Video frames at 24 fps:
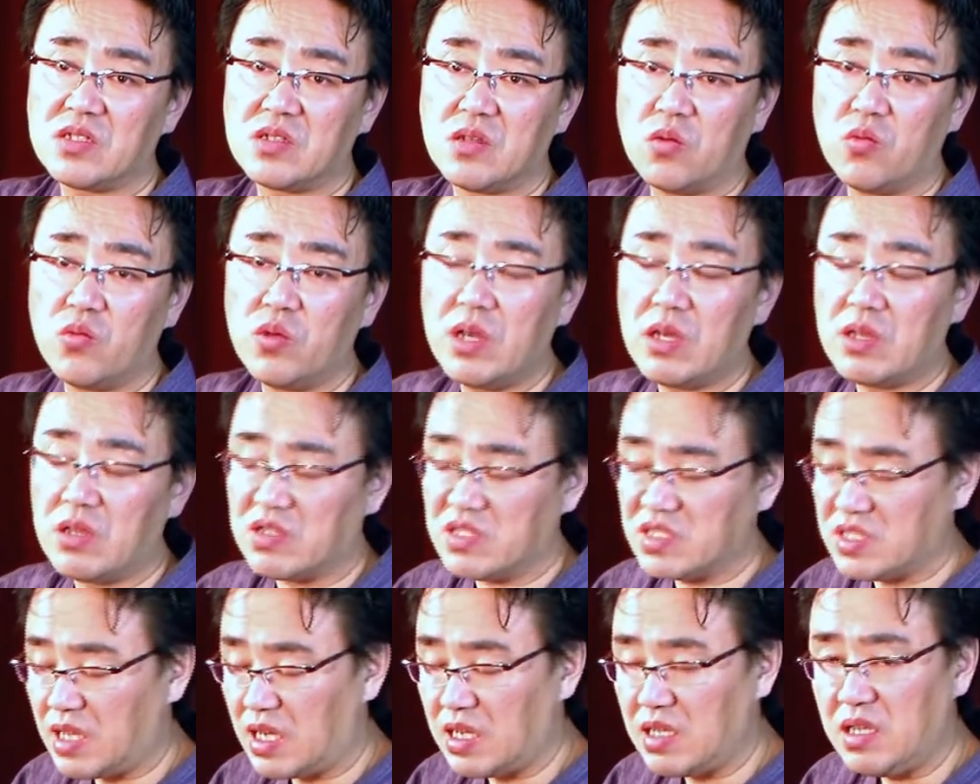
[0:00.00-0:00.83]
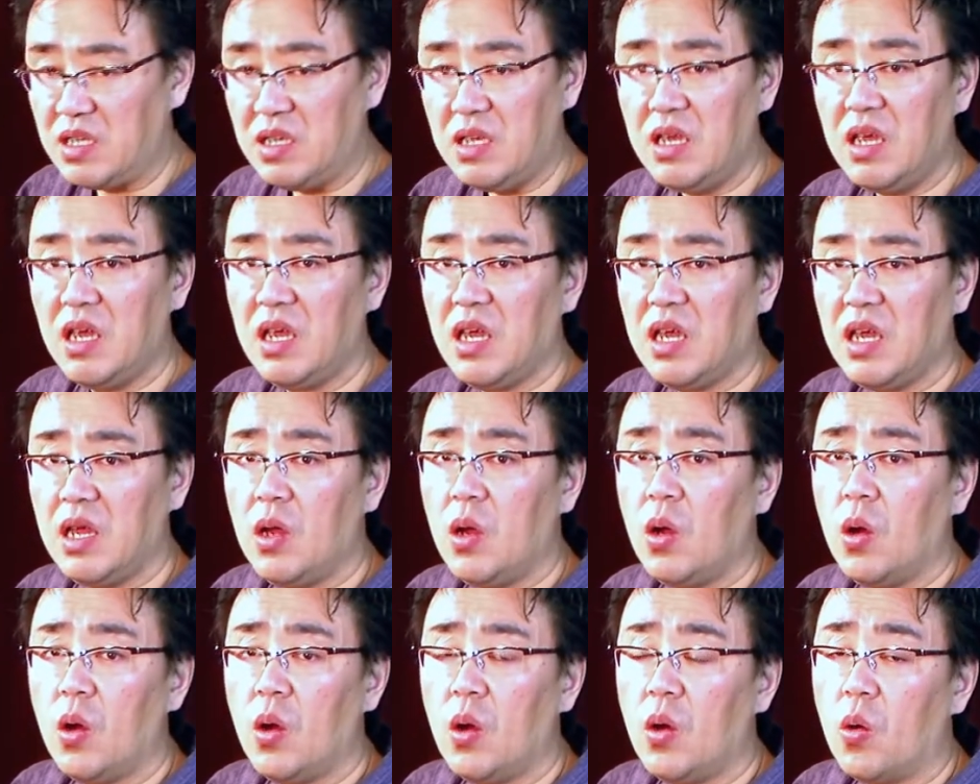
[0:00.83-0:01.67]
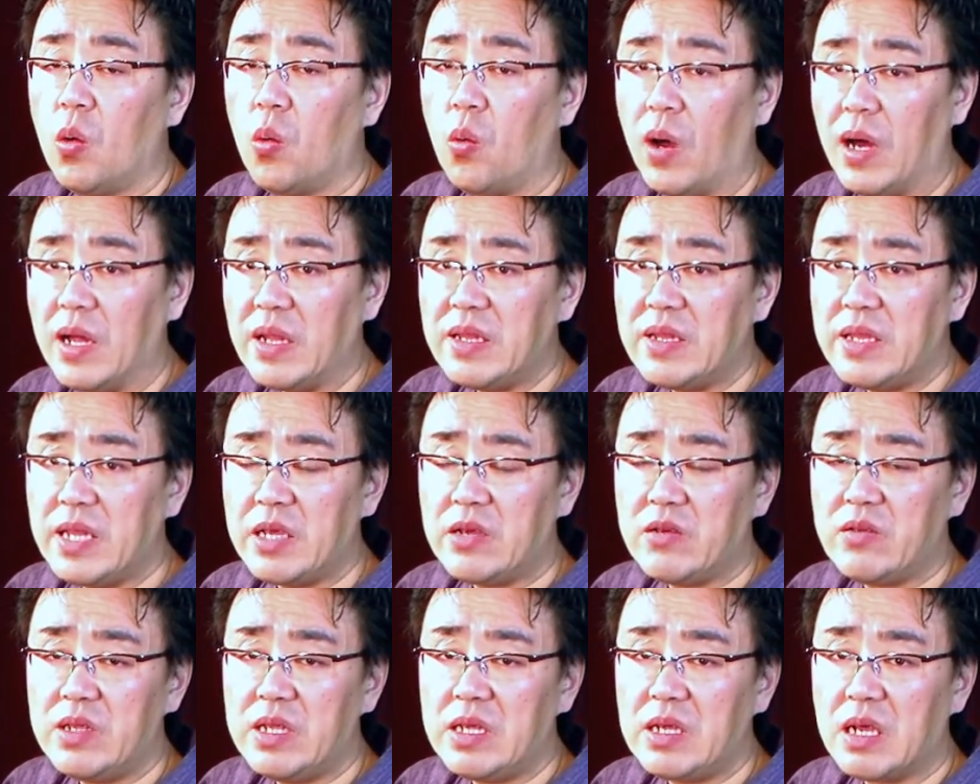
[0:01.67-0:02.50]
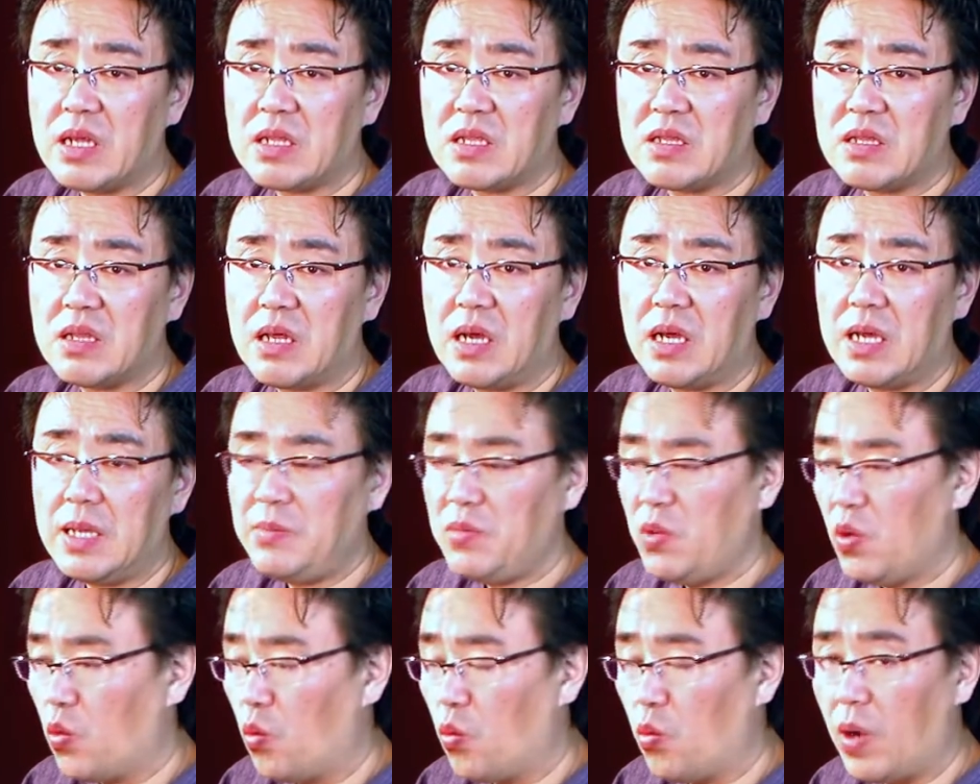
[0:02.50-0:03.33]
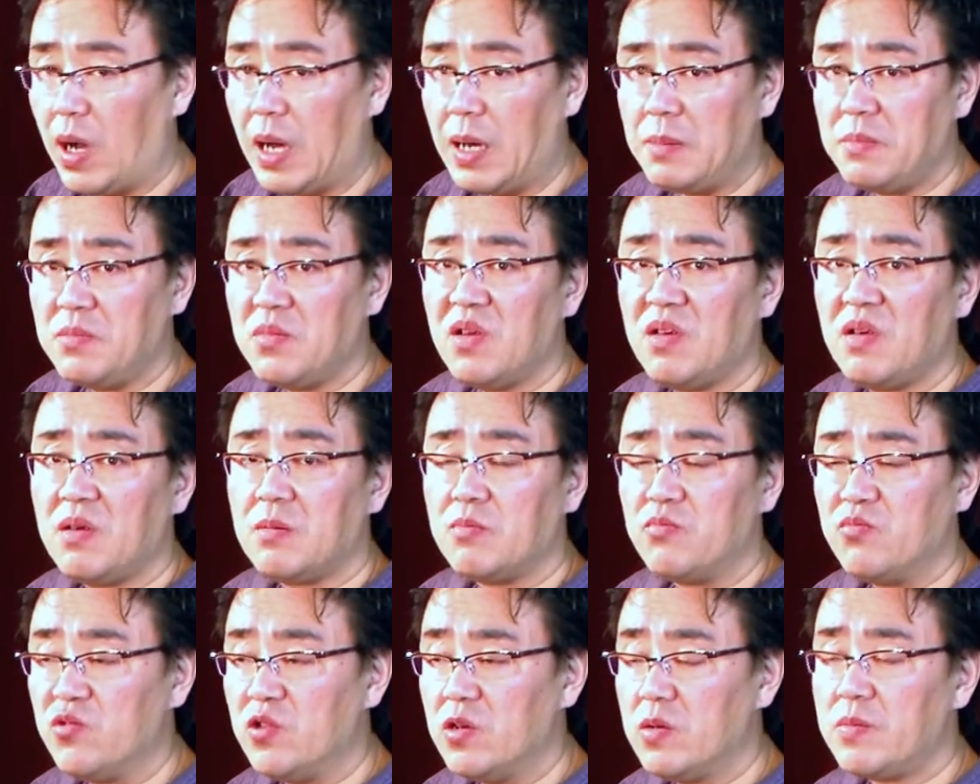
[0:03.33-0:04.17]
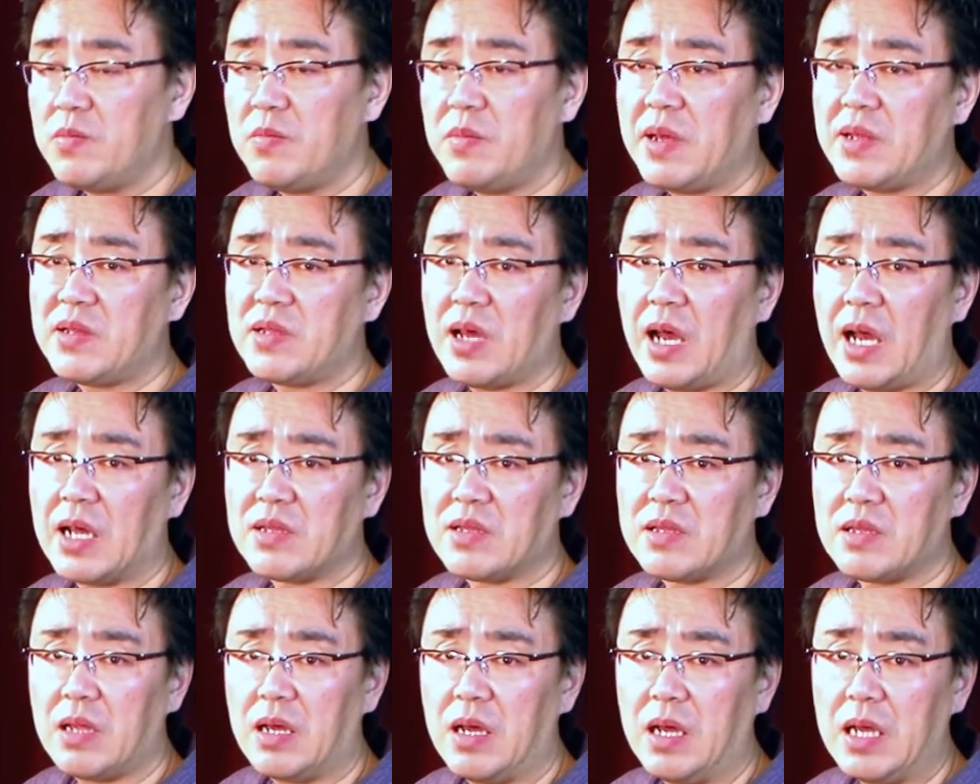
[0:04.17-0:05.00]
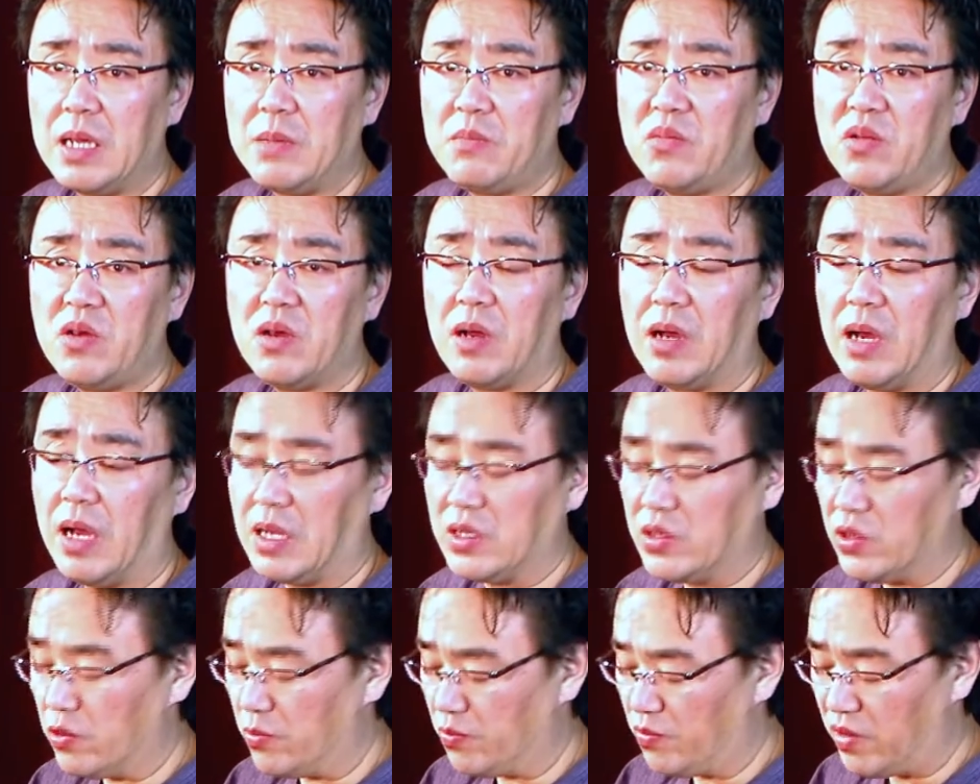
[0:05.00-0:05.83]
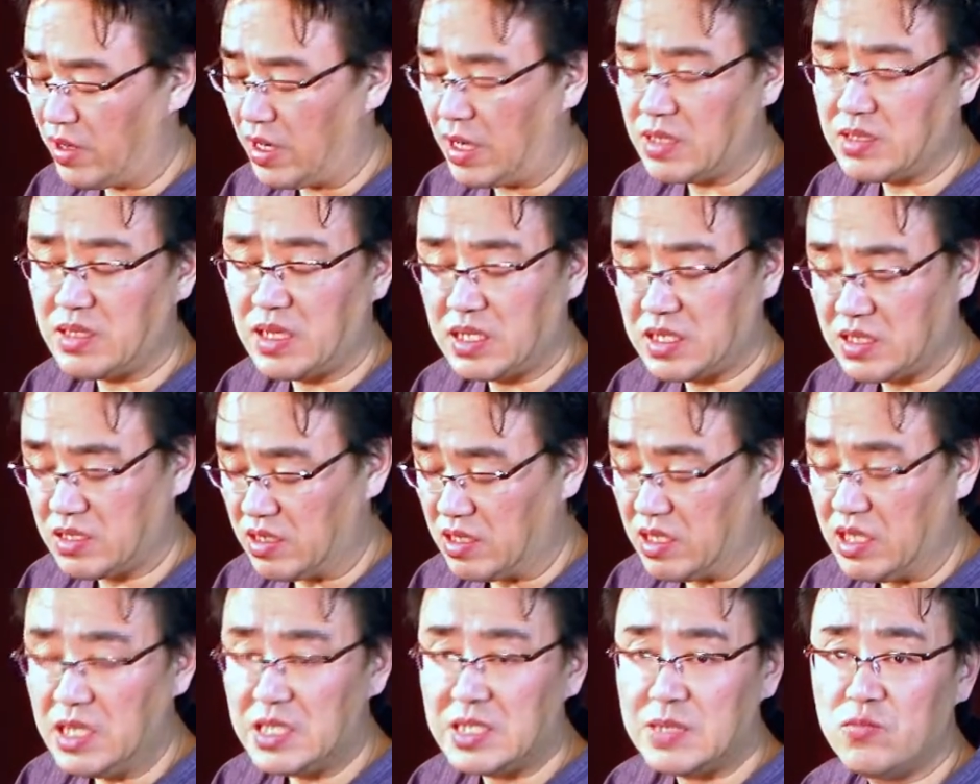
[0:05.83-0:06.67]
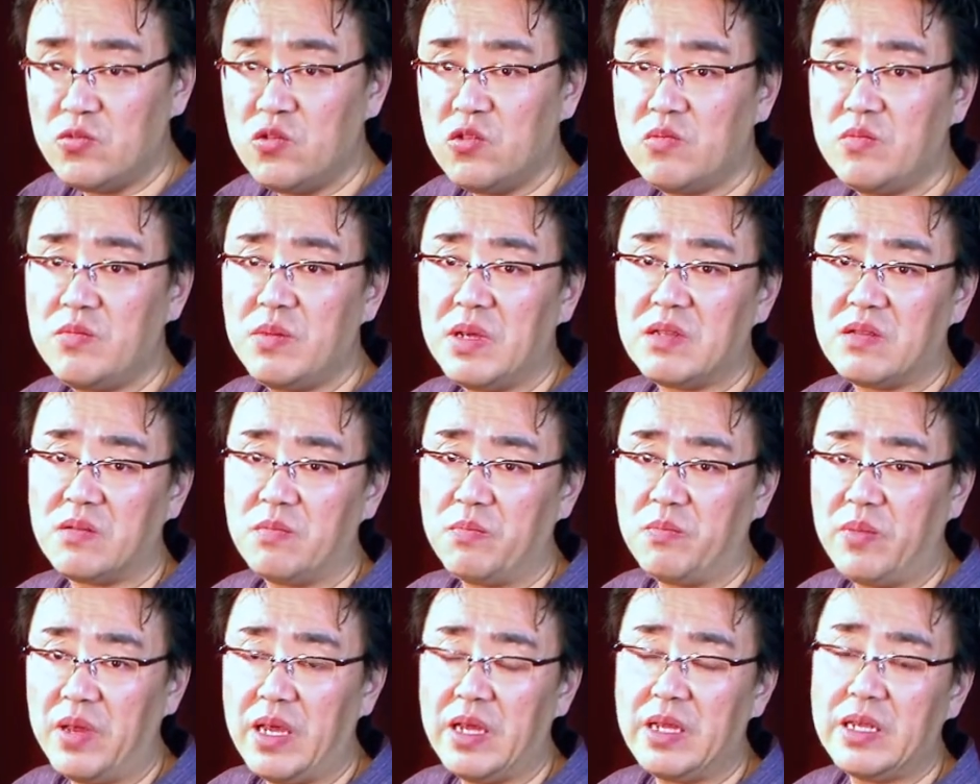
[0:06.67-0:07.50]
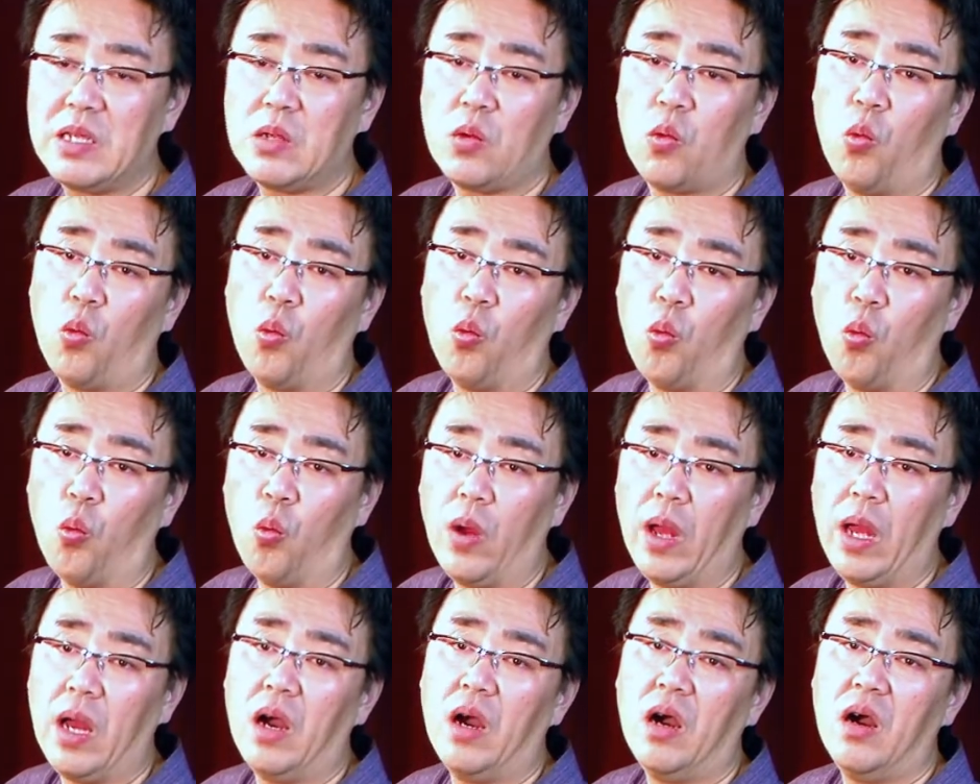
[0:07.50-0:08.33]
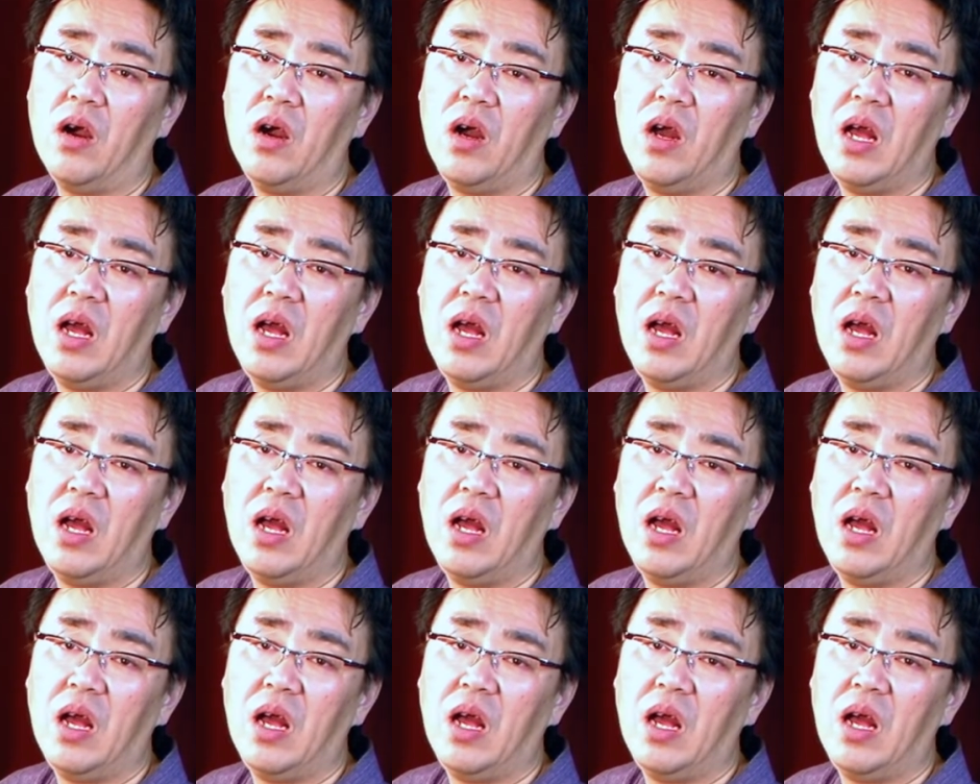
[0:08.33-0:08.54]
So we're going to study one technique at a time, one movement at a time, and you practice each movement very well.